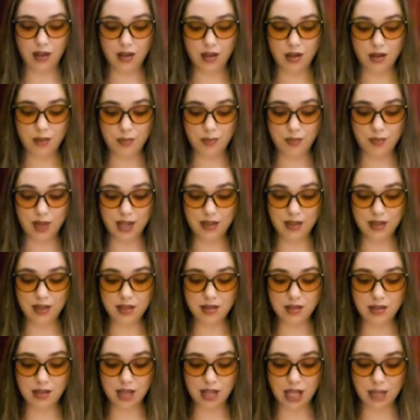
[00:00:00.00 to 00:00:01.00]
By
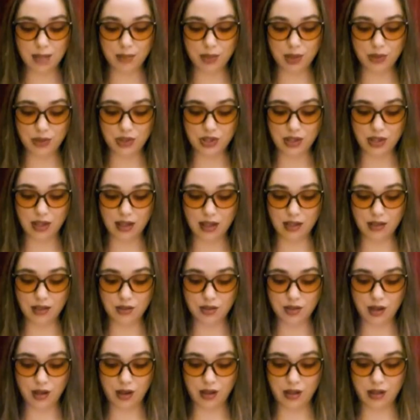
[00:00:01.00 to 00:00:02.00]
this time it was getting
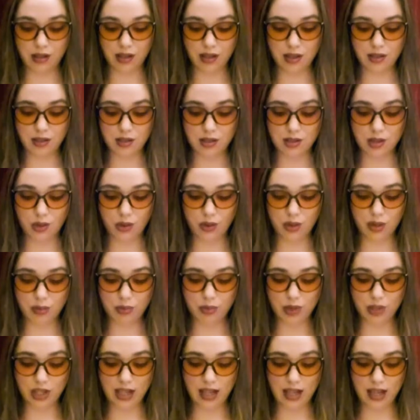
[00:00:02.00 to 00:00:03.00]
dark and snowing
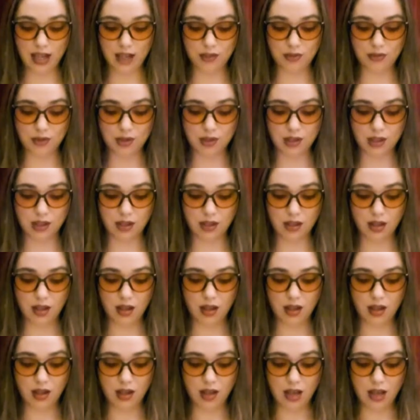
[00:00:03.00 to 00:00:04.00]
pretty heavily,
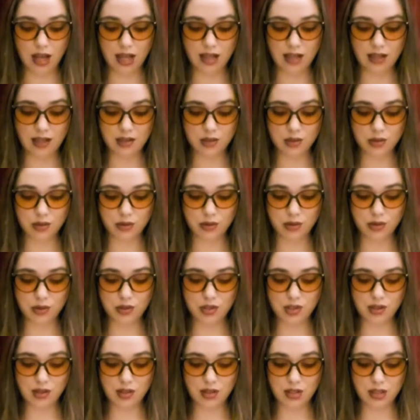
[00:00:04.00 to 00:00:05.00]
and as Scrooge
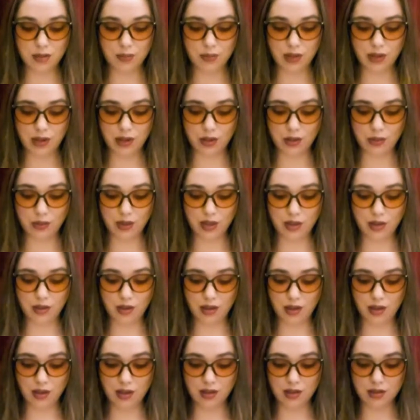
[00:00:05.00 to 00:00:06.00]
and the spirit went
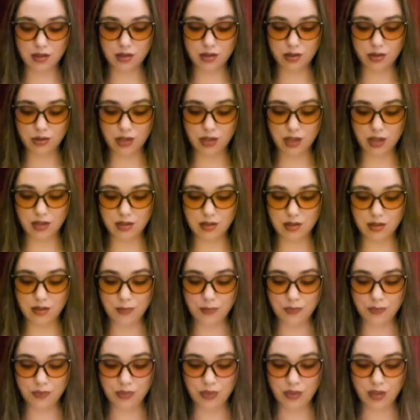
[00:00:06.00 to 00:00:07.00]
along the streets,
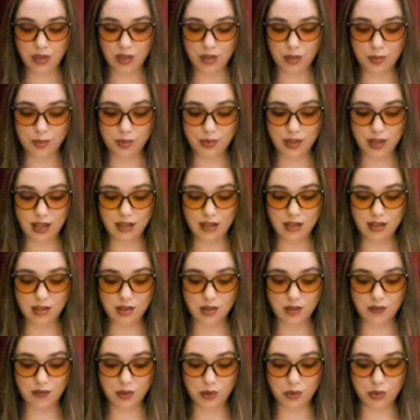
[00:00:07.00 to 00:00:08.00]
the brightness
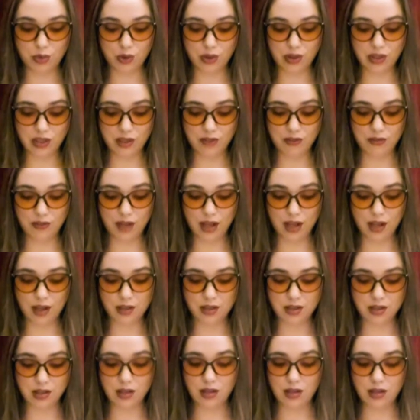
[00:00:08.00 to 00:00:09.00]
of the roaring
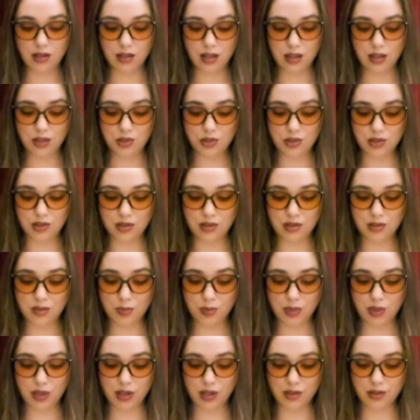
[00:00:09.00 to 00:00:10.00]
fires in the kitchens,
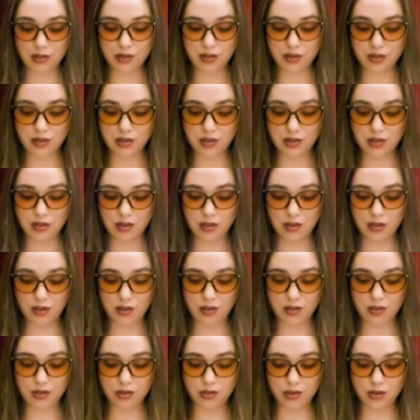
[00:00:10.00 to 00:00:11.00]
parlors, and all
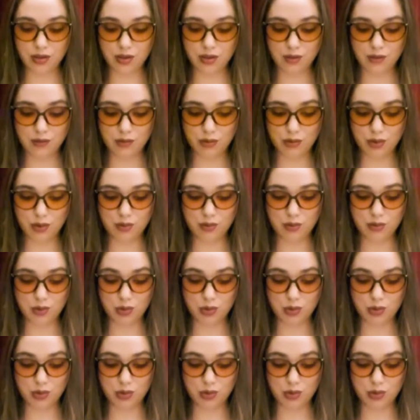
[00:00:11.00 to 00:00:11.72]
sorts of rooms were